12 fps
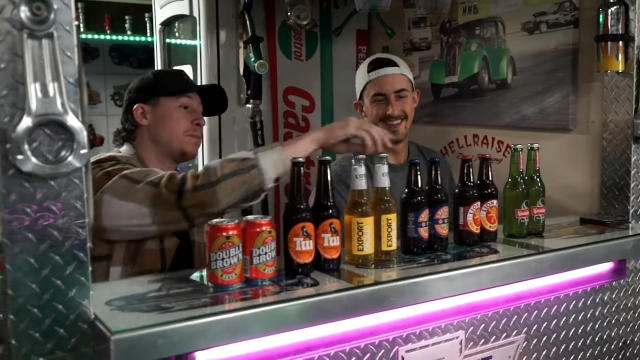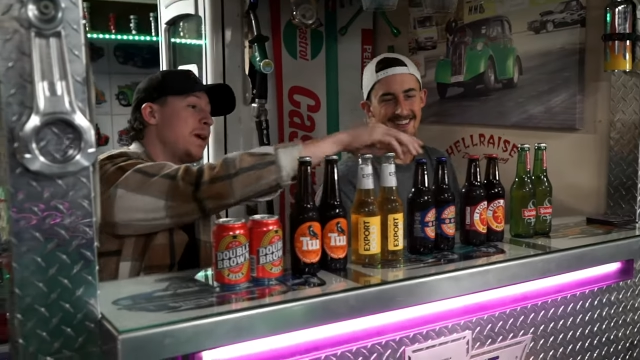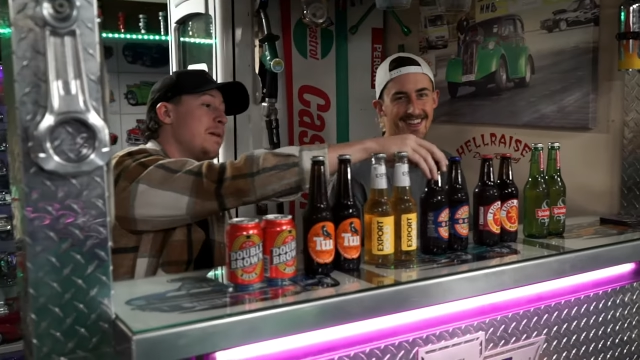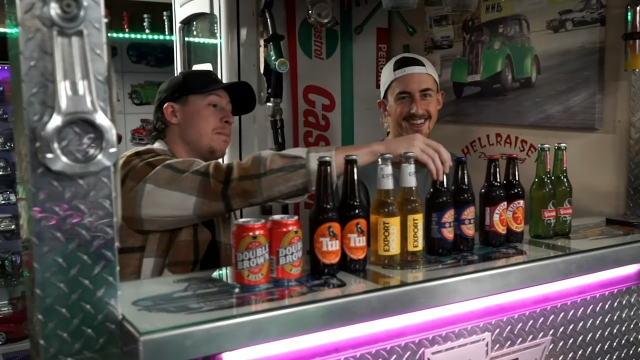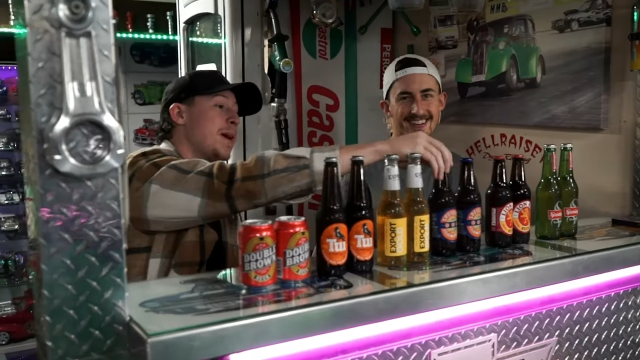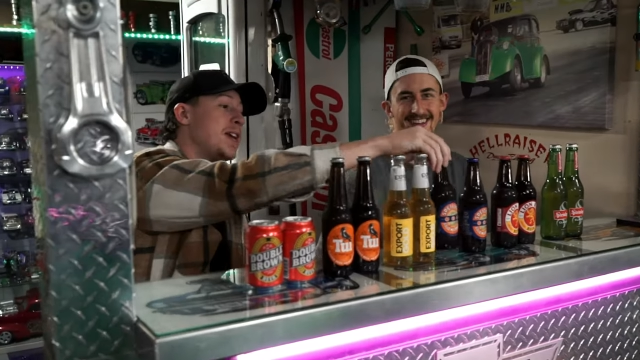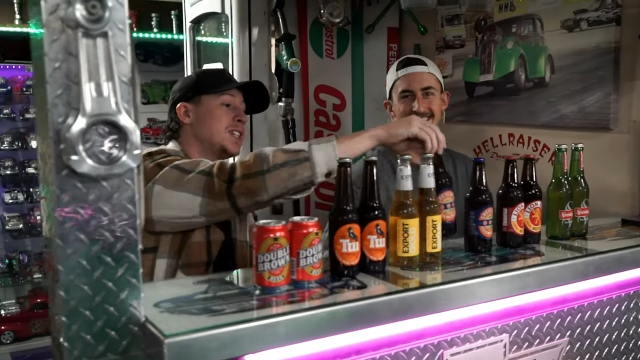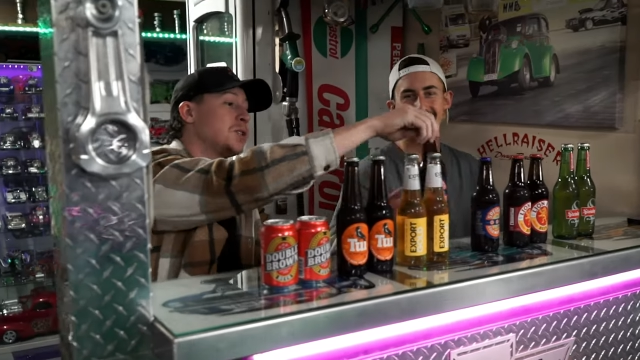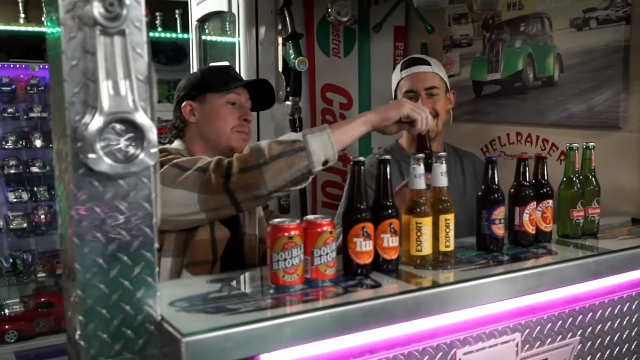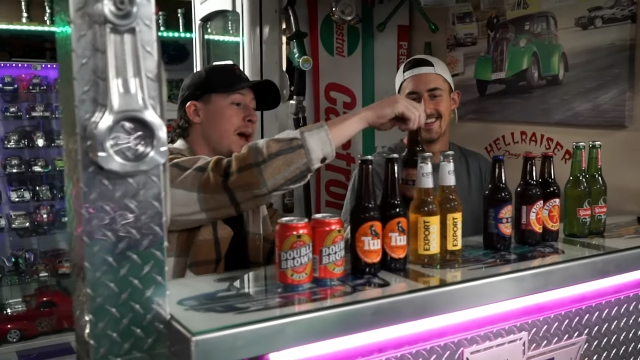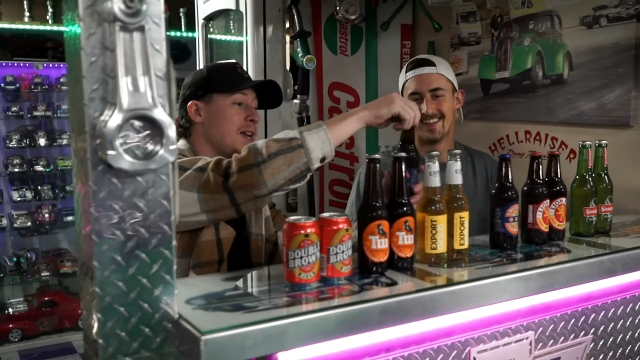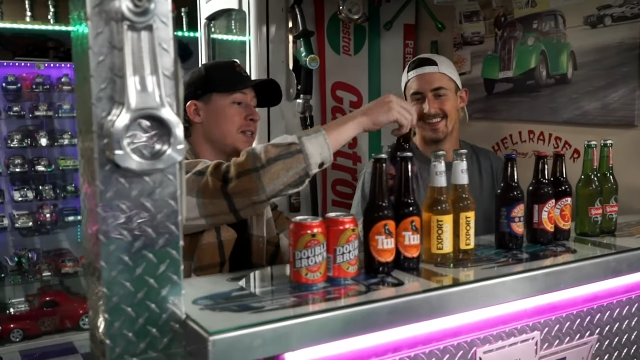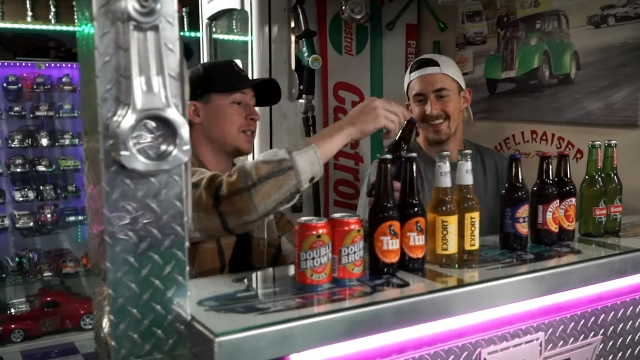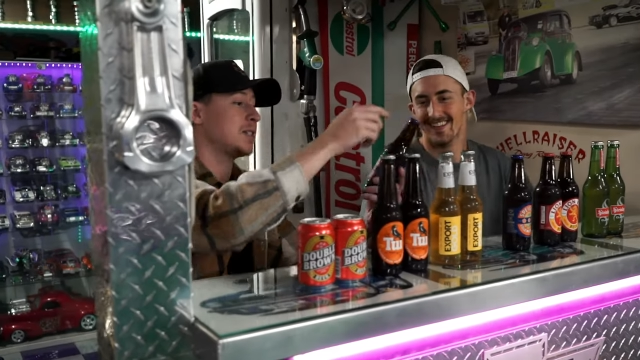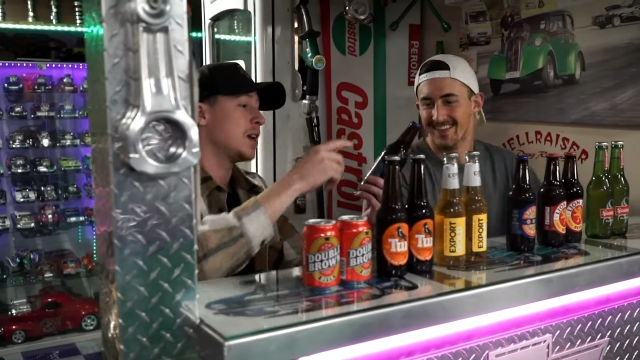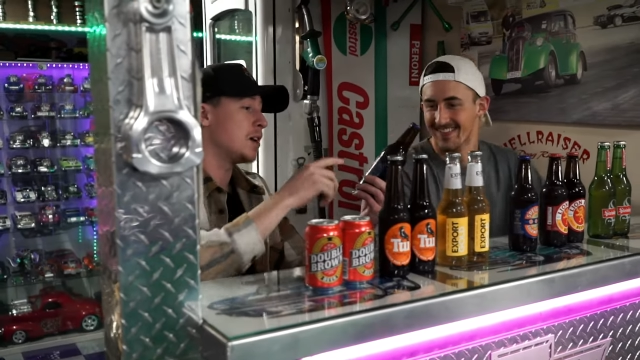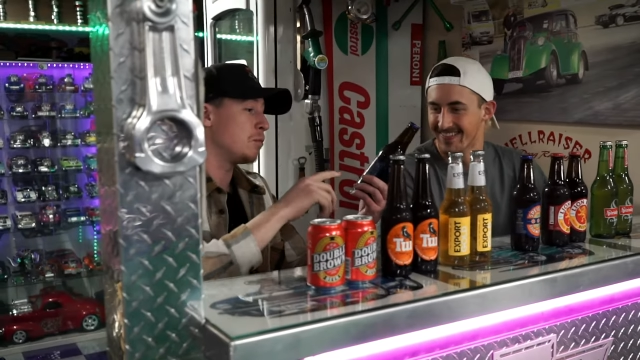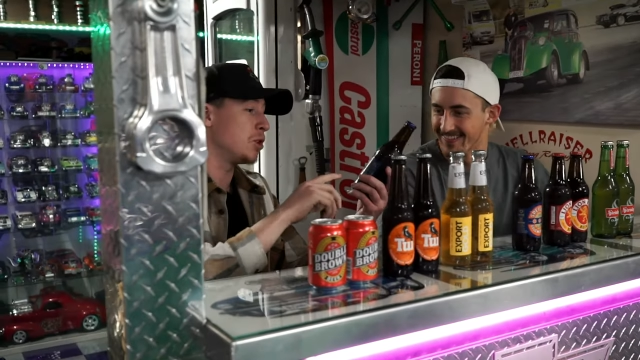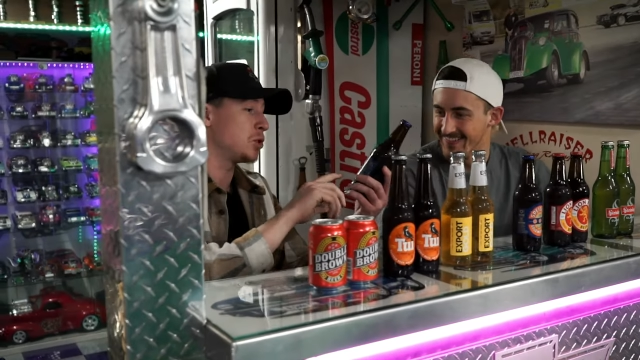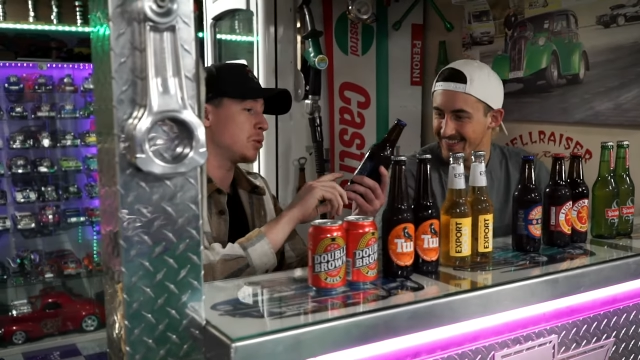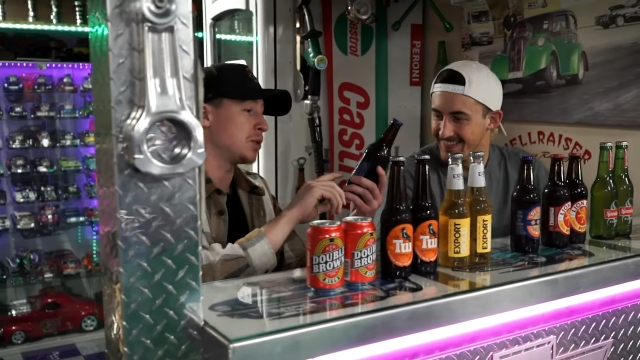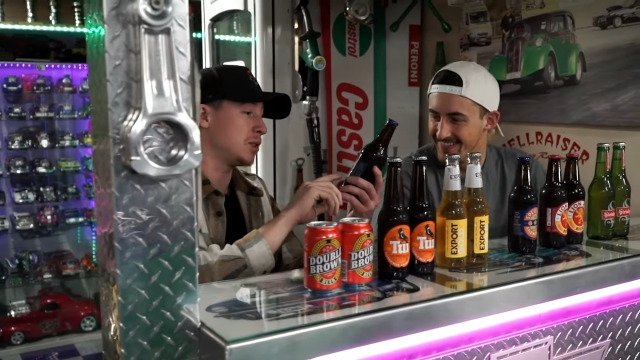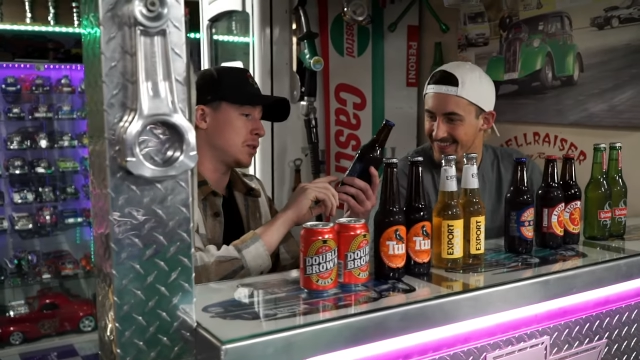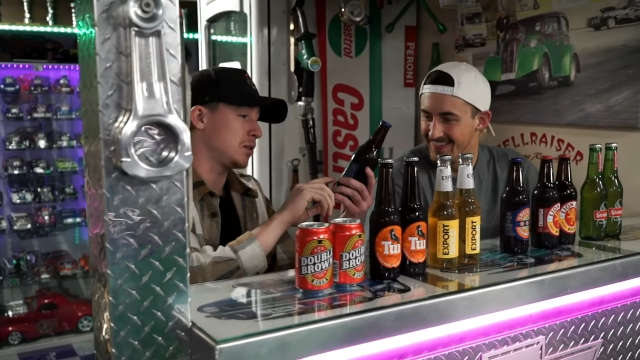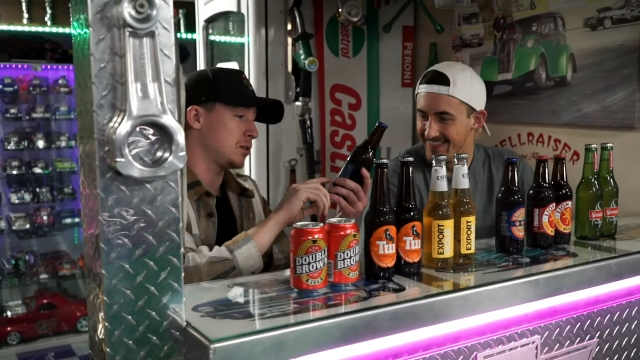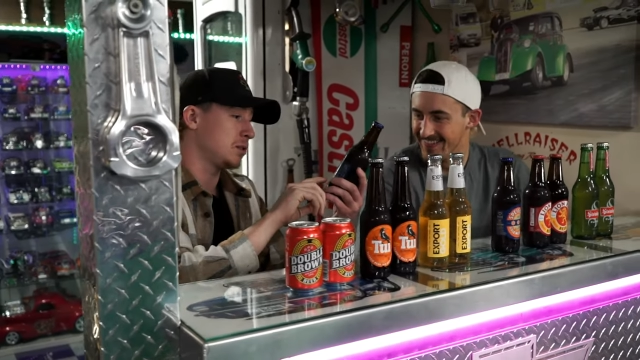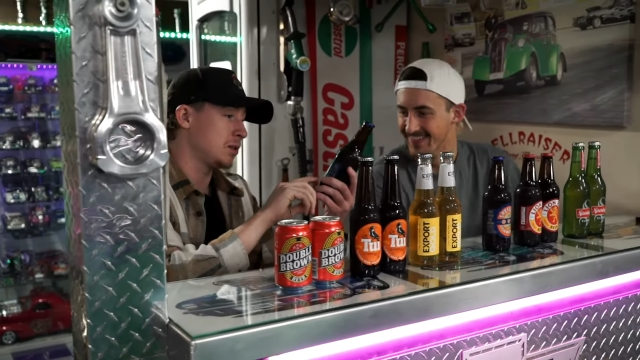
Speaker 1: beer being Speight's, which was